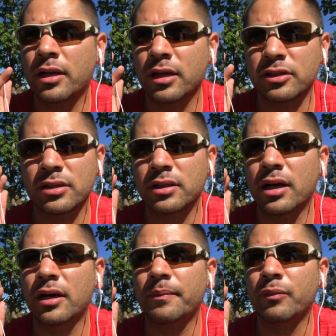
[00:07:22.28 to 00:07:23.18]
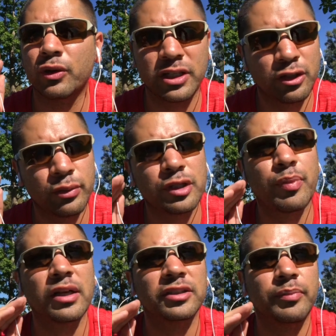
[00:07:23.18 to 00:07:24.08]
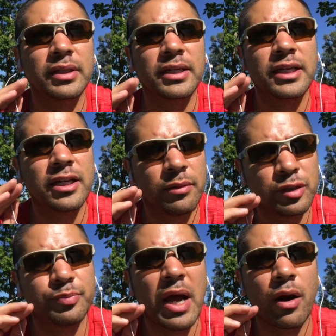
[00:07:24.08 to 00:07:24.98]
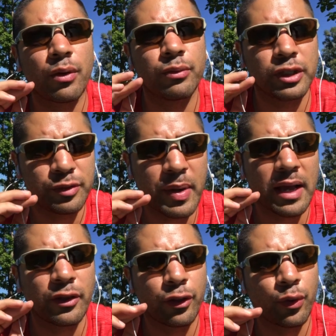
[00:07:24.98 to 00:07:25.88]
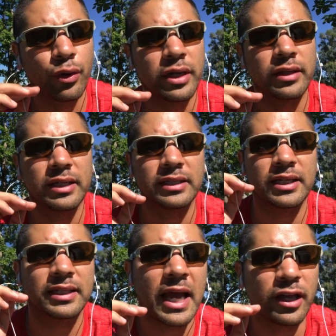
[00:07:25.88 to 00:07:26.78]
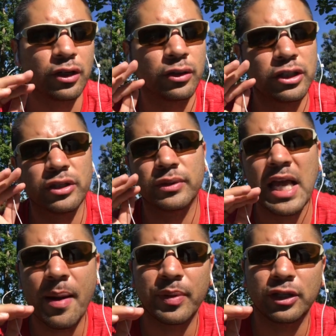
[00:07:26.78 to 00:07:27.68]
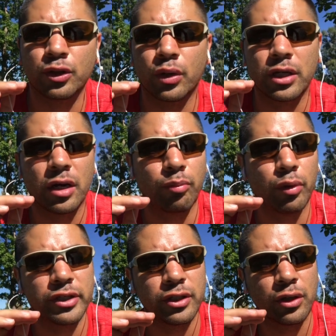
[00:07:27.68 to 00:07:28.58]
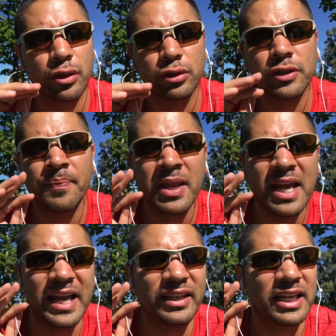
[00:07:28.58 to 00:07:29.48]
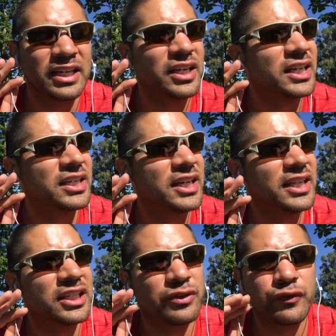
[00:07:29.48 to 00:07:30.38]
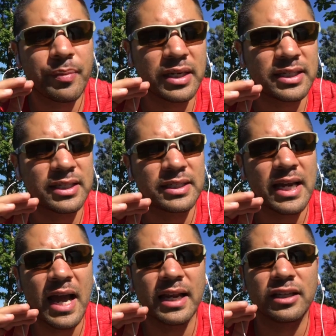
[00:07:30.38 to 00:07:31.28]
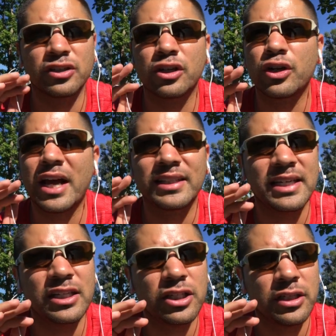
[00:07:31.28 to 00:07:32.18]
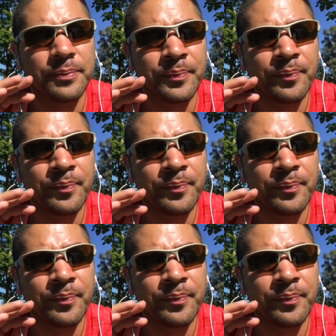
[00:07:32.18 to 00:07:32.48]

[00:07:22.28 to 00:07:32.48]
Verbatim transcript: Because um, with his responsibility comes power, respect, authority, and things like that. You know, you see what's happening to our young boys and girls in, in, in, in this feminist society is they're not teaching